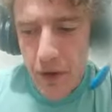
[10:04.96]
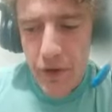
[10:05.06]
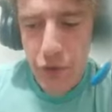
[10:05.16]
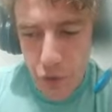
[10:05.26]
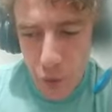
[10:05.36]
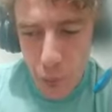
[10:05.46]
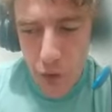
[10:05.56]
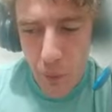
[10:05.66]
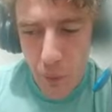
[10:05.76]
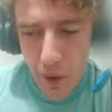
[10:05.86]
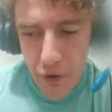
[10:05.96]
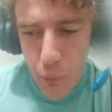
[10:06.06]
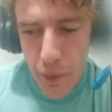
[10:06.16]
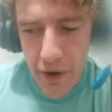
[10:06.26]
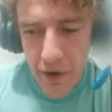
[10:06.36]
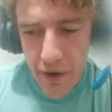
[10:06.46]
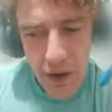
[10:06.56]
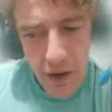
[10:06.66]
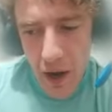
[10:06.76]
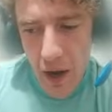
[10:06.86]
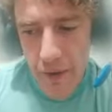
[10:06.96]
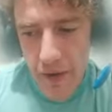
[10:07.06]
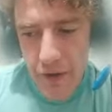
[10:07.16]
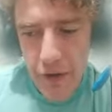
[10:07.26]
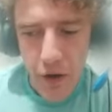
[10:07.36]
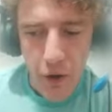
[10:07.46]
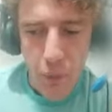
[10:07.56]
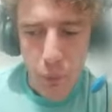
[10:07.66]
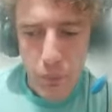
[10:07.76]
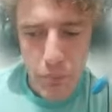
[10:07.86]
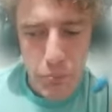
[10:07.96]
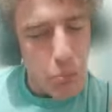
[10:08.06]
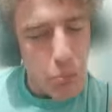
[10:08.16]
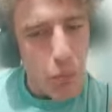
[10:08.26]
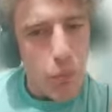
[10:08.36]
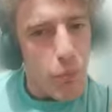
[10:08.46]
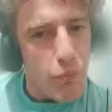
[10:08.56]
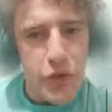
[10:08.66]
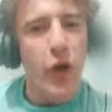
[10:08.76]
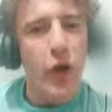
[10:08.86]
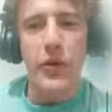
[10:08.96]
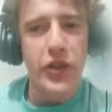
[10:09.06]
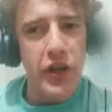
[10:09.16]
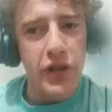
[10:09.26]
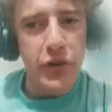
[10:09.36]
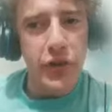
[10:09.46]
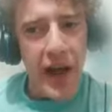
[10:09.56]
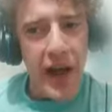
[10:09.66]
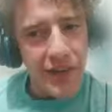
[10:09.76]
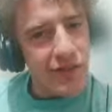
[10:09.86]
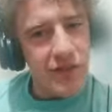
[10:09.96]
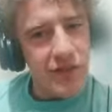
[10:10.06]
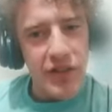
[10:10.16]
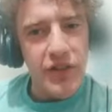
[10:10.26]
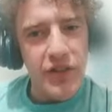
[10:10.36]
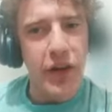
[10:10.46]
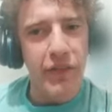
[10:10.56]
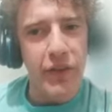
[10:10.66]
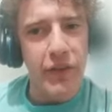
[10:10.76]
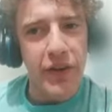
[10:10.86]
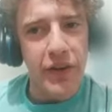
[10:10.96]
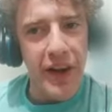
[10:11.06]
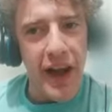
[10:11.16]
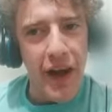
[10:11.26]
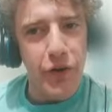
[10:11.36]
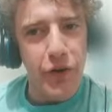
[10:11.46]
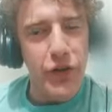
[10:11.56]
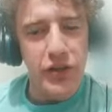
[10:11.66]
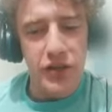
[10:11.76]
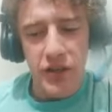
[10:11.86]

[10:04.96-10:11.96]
you win. I mean, you know, do you know what you're going to do next? Have you figured that out, or you're just